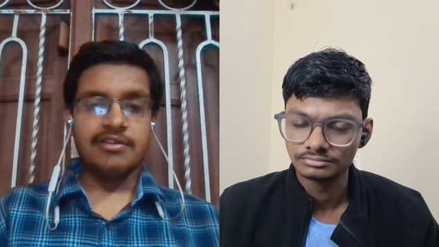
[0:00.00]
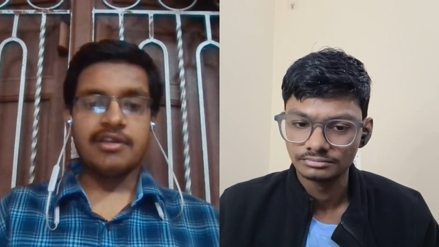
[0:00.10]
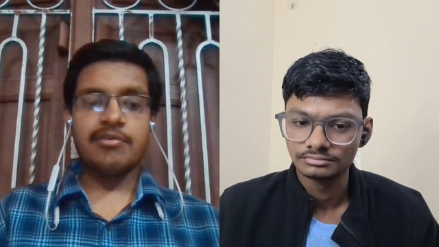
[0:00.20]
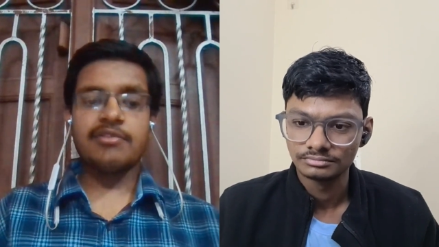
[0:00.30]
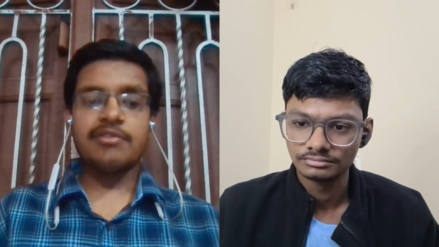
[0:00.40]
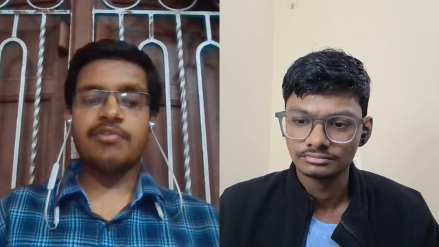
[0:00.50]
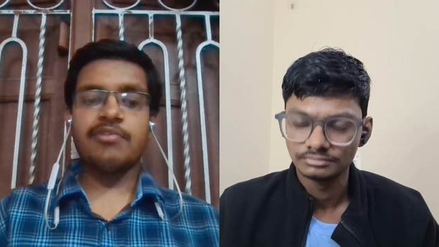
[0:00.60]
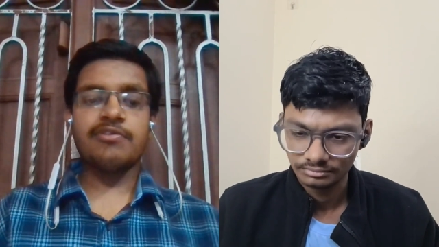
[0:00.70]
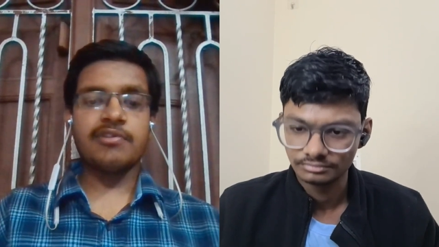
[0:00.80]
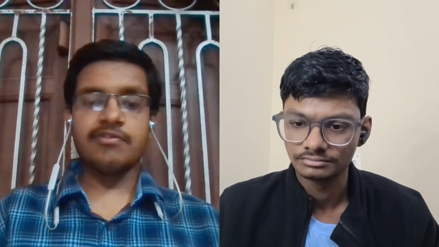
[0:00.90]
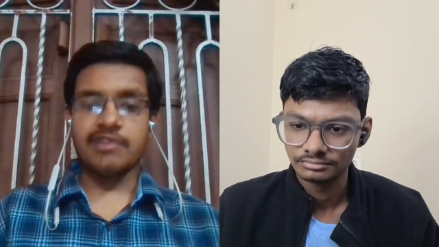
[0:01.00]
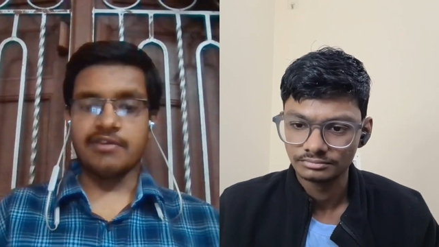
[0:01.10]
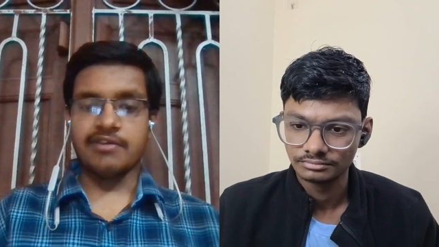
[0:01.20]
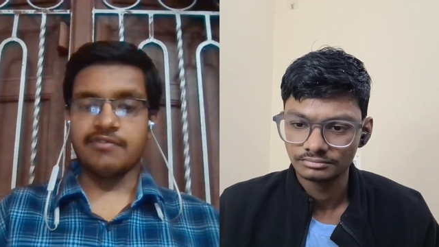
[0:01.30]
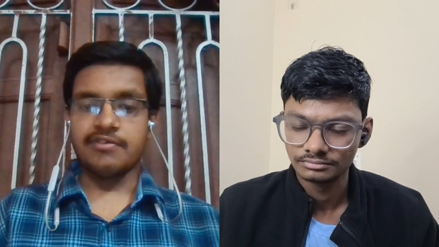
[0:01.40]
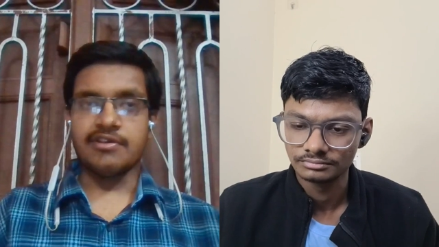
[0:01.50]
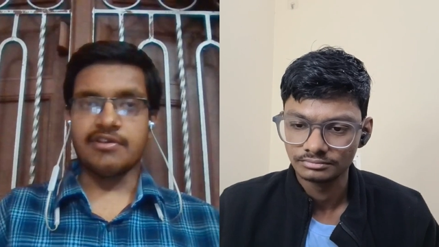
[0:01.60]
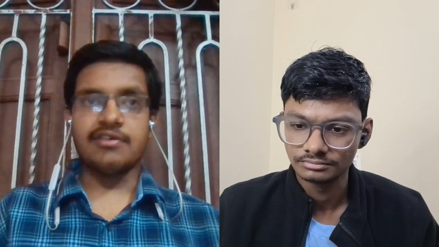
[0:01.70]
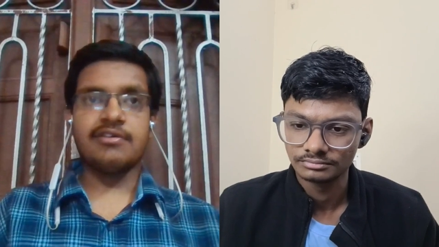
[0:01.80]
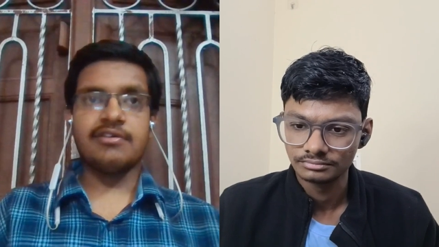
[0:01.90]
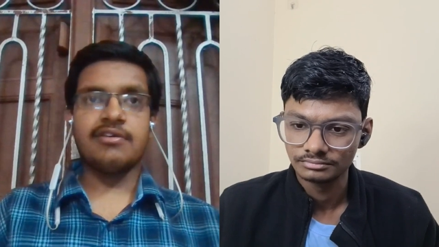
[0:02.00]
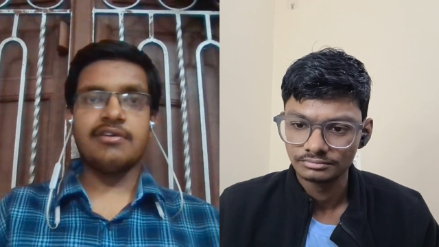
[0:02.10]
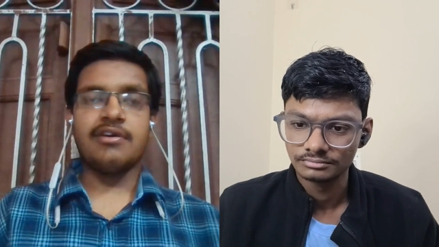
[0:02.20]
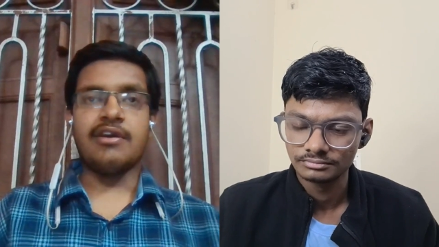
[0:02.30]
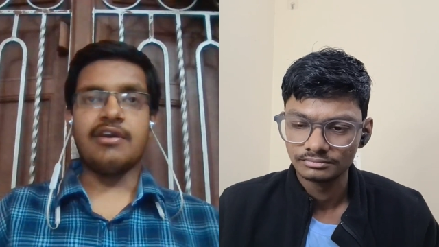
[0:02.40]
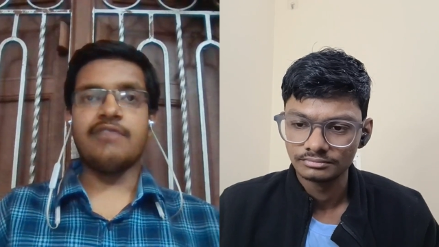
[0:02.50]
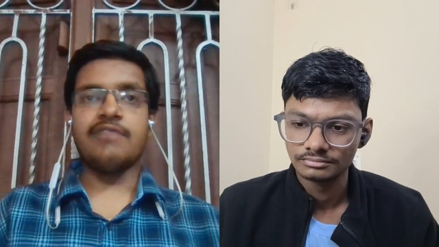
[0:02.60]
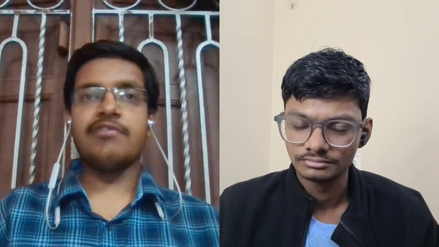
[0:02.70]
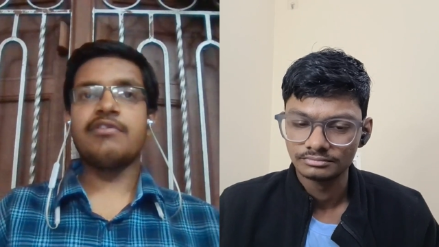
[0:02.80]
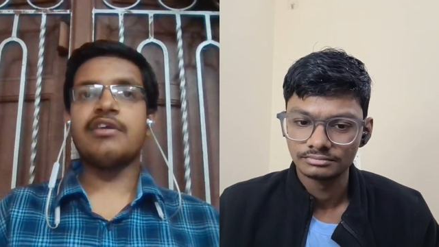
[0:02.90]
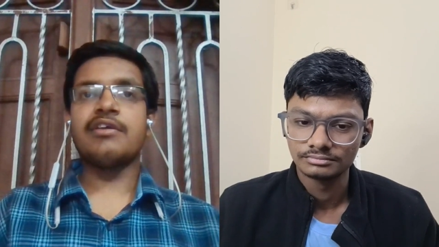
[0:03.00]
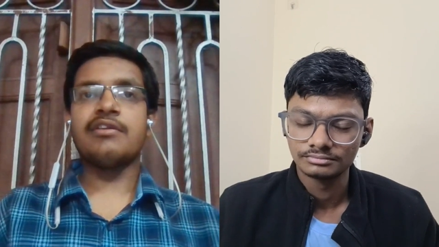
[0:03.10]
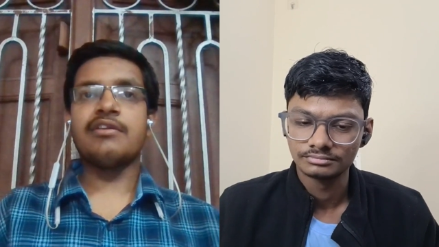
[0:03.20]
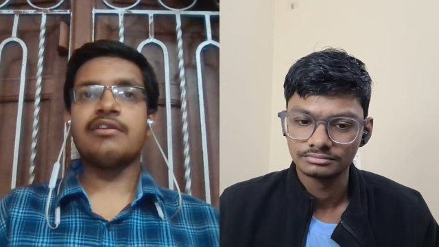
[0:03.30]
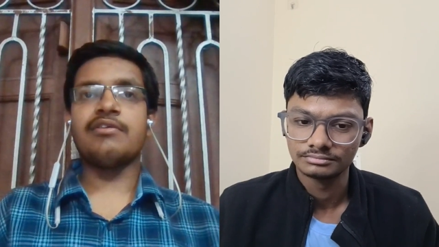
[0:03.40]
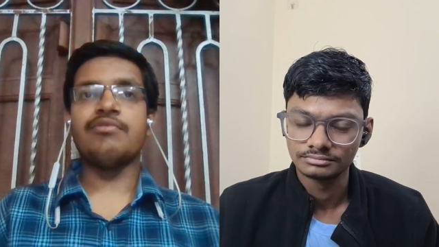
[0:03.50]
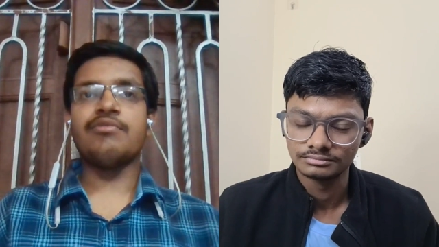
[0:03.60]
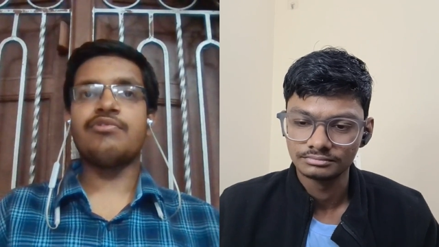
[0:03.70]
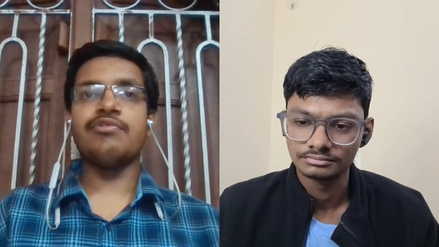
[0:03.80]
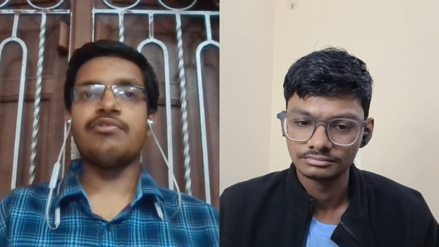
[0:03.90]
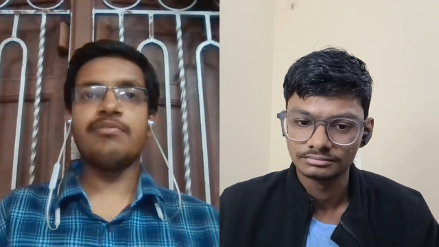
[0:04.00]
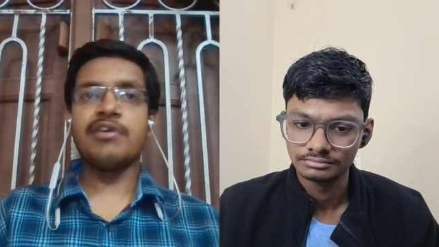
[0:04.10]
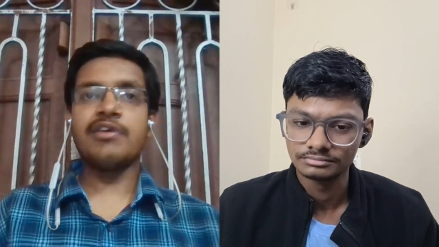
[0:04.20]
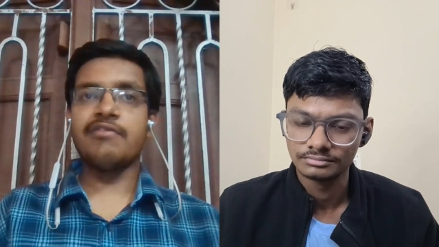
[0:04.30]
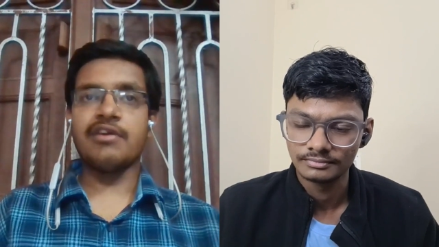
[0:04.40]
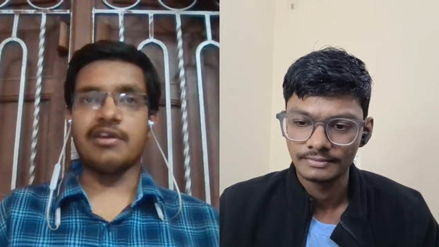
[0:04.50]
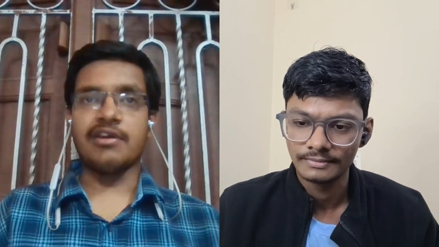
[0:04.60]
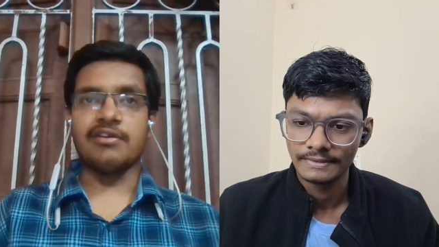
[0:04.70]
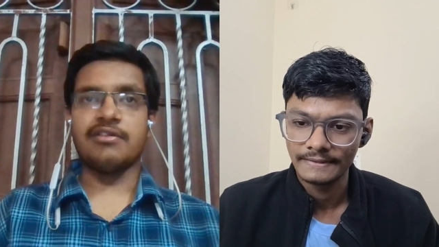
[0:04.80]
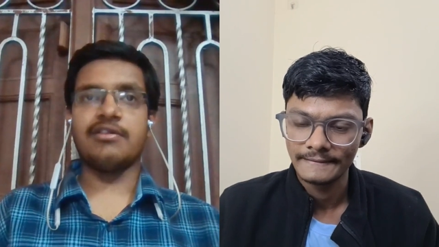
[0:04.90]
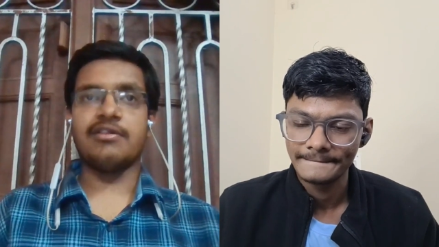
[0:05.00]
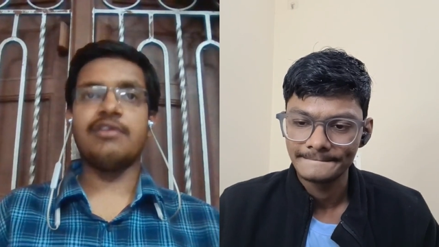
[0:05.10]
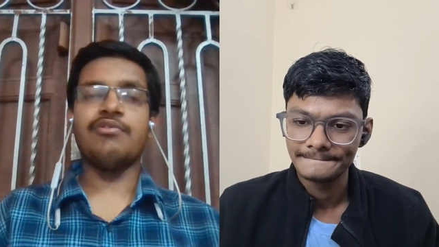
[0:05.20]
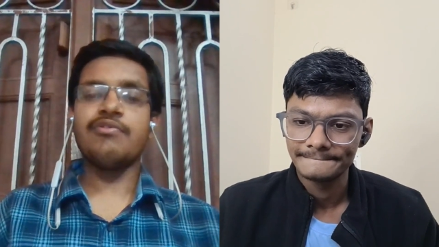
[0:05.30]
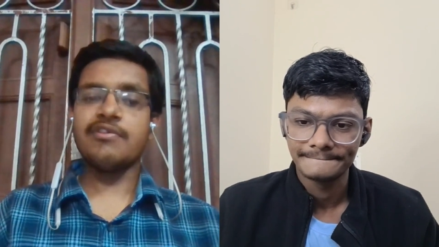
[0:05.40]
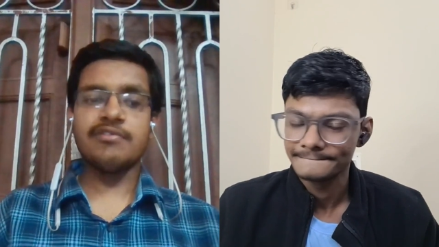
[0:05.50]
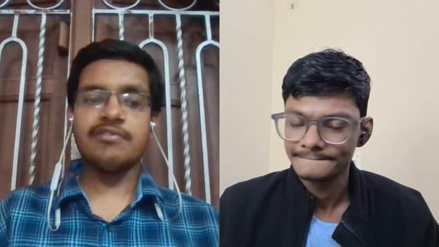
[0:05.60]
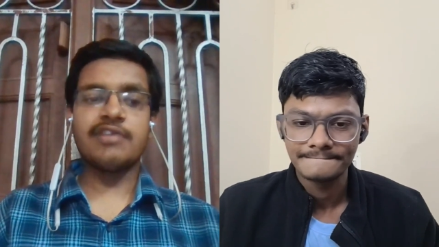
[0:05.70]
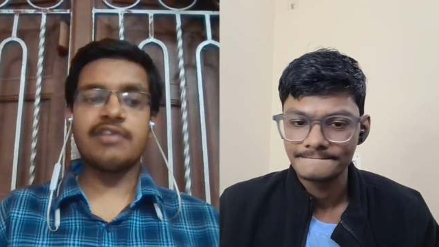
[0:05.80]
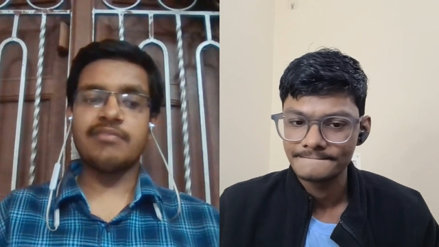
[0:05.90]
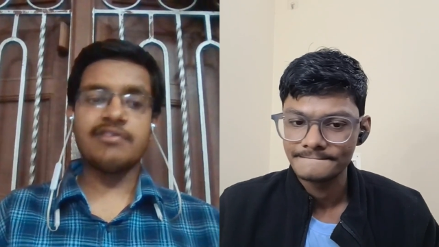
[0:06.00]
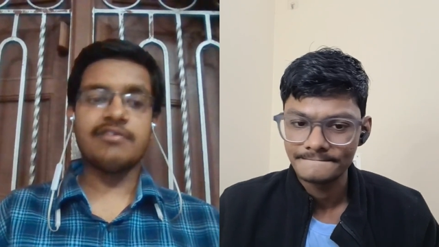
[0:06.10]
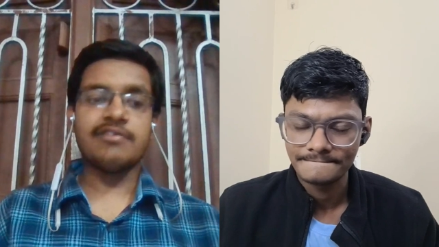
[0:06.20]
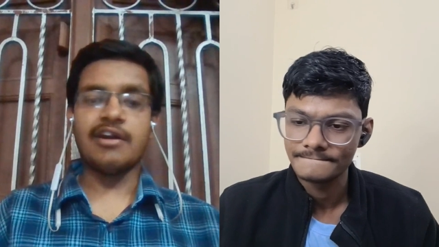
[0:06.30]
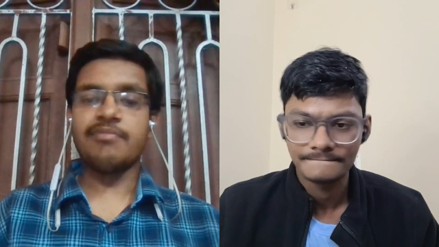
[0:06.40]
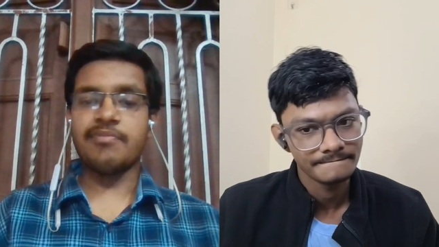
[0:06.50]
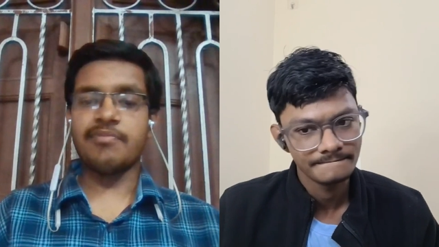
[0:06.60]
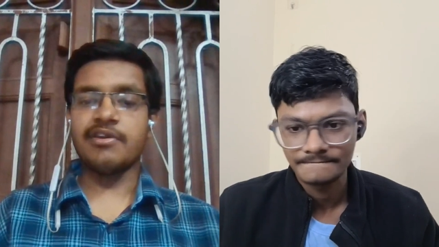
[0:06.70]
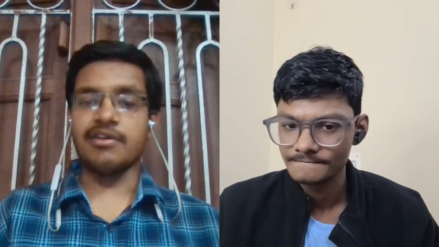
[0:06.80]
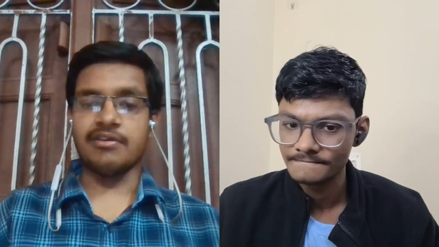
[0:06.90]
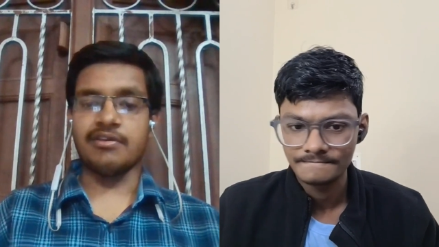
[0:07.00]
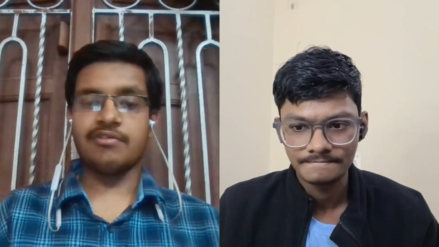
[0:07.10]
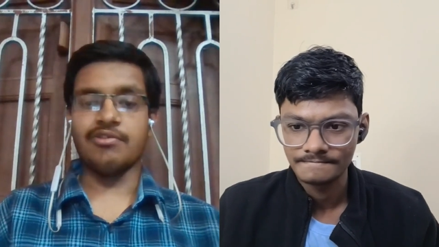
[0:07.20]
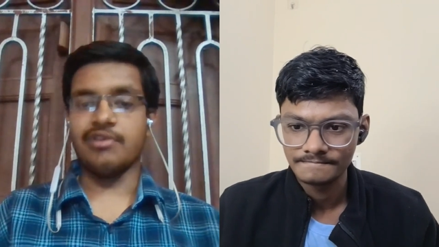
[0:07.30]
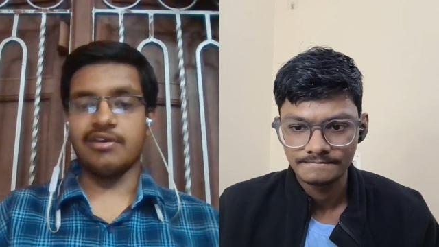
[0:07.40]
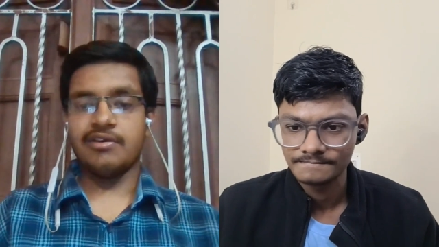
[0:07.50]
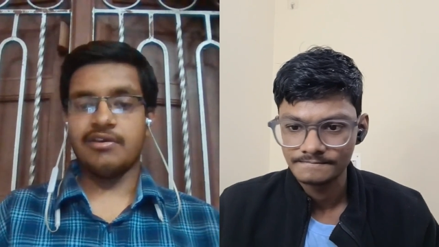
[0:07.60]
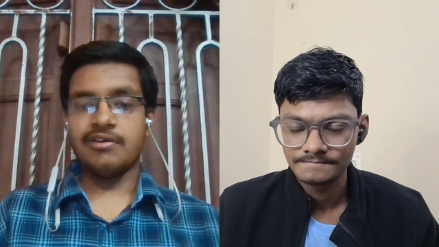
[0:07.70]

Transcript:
Speaker 1: think about the prospects of gate firstly and if you are thinking that you should be giving gate then don't waste your time just start preparing slowly